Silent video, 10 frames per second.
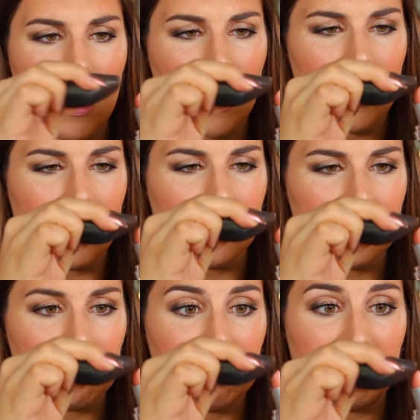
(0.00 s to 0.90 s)

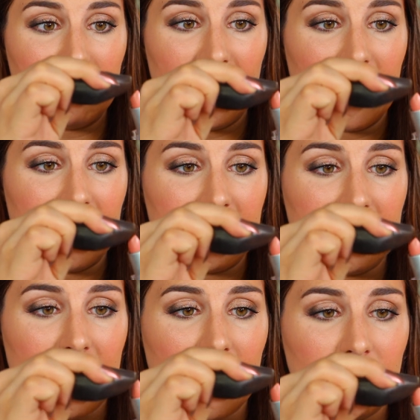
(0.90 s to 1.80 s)
and I guess
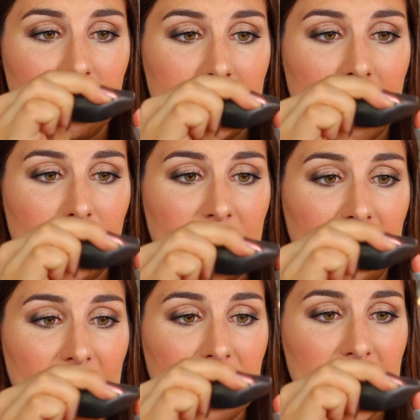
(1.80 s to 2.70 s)
tap, just tap
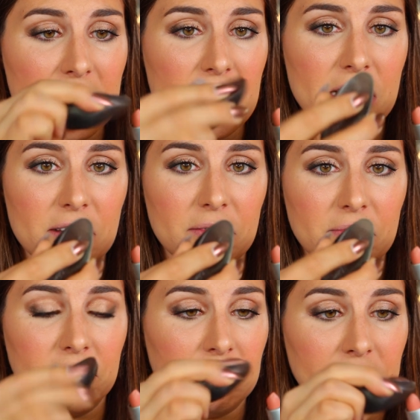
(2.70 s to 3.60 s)
it lightly there.
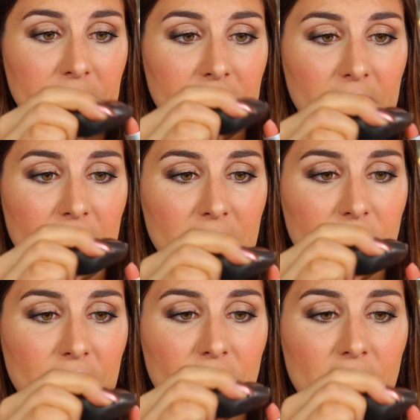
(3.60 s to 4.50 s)
I
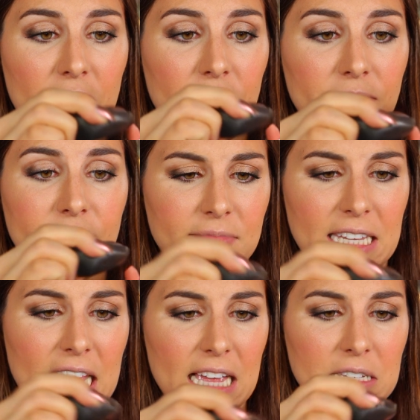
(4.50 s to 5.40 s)
don't even know.
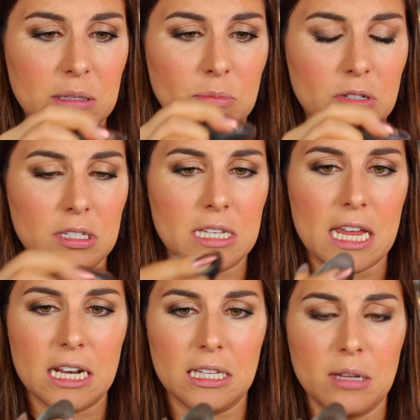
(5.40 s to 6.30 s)
Yeah, so I'm just
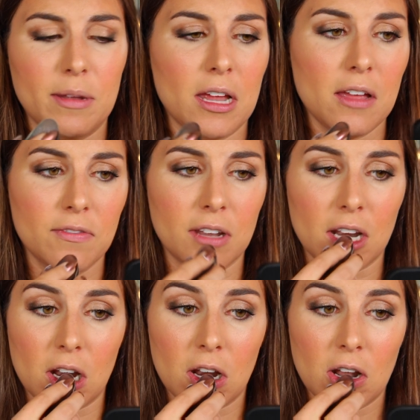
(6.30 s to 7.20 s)
taking a little bit off
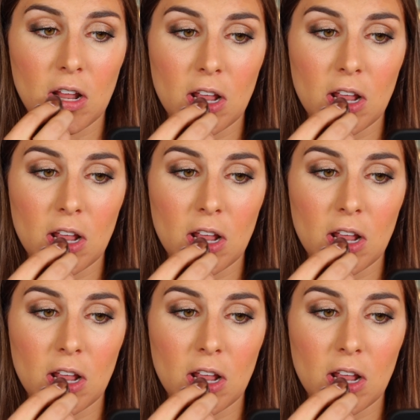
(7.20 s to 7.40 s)
and...